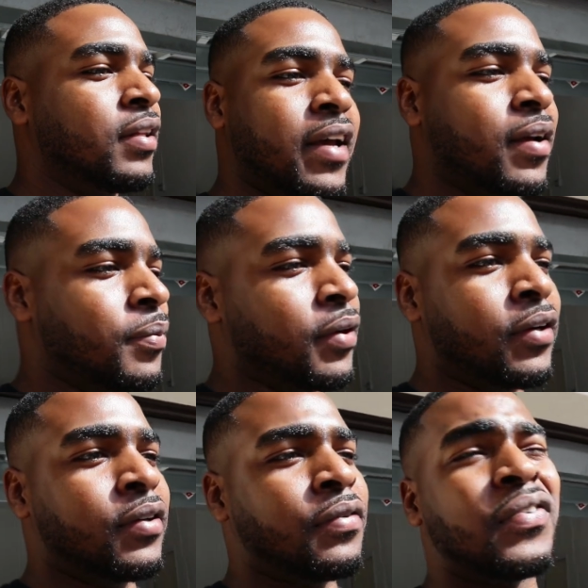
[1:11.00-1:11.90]
day,
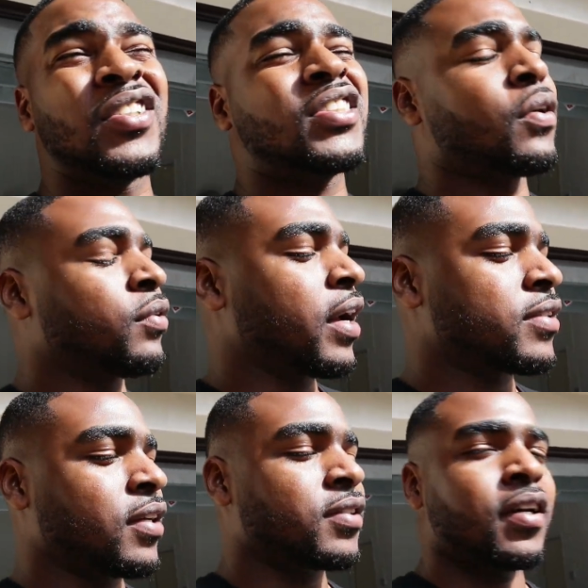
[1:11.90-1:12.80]
bro. It feels so
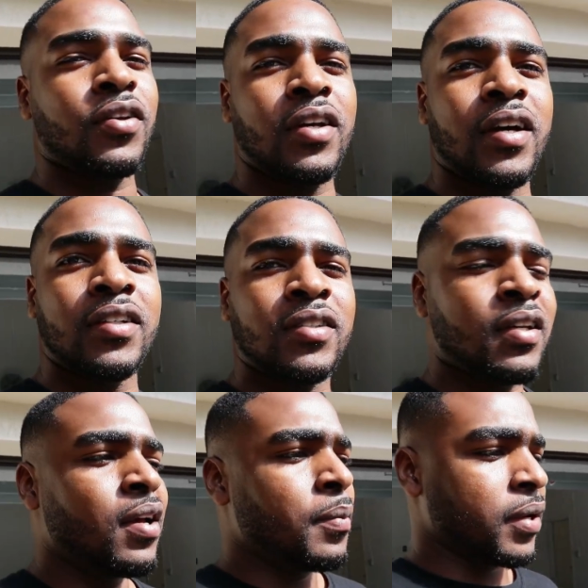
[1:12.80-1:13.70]
nice outside, you guys.
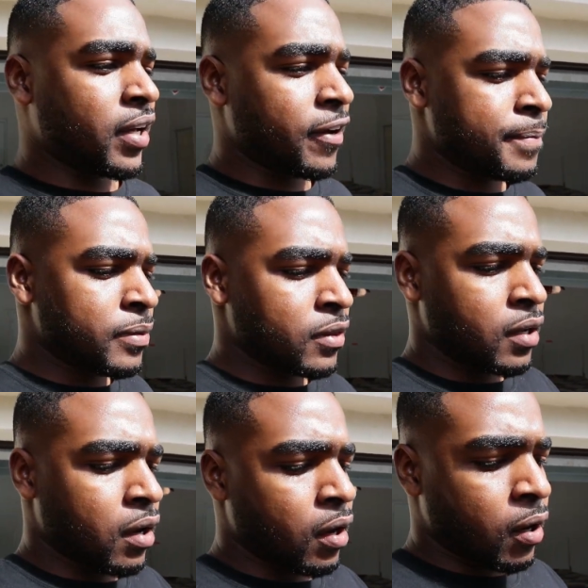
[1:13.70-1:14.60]
But yeah,
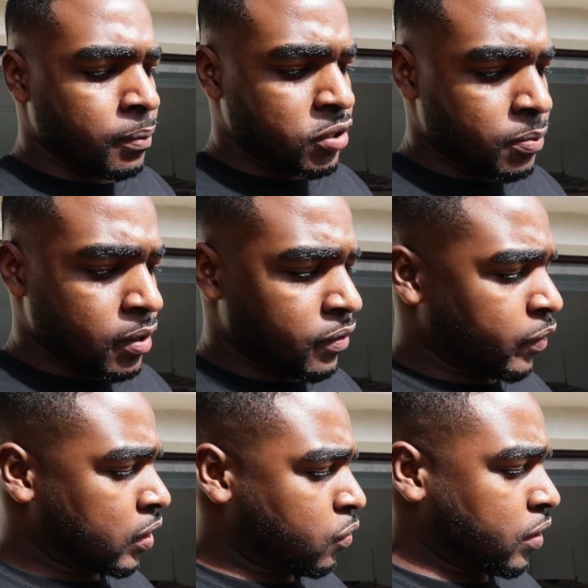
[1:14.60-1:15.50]
this should be
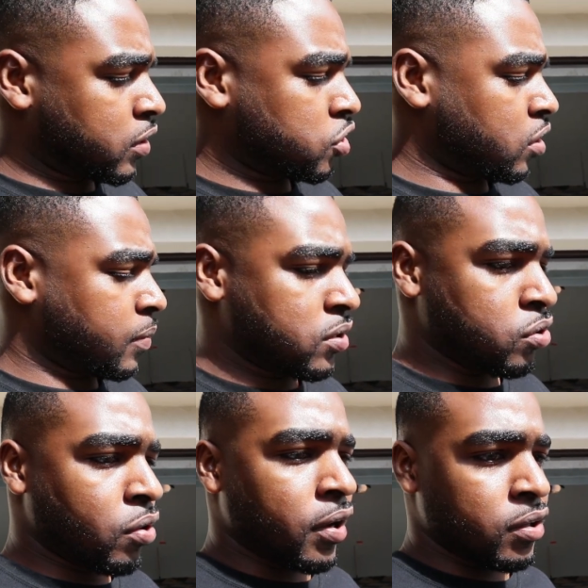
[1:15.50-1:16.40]
very quick. It shouldn't be
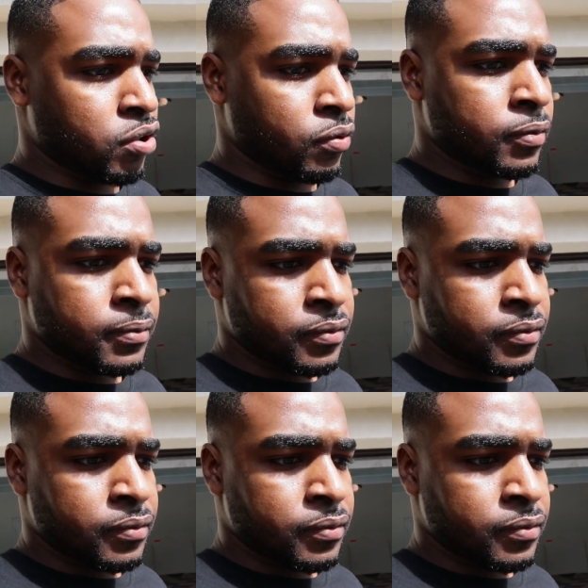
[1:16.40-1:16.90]
too hard to do.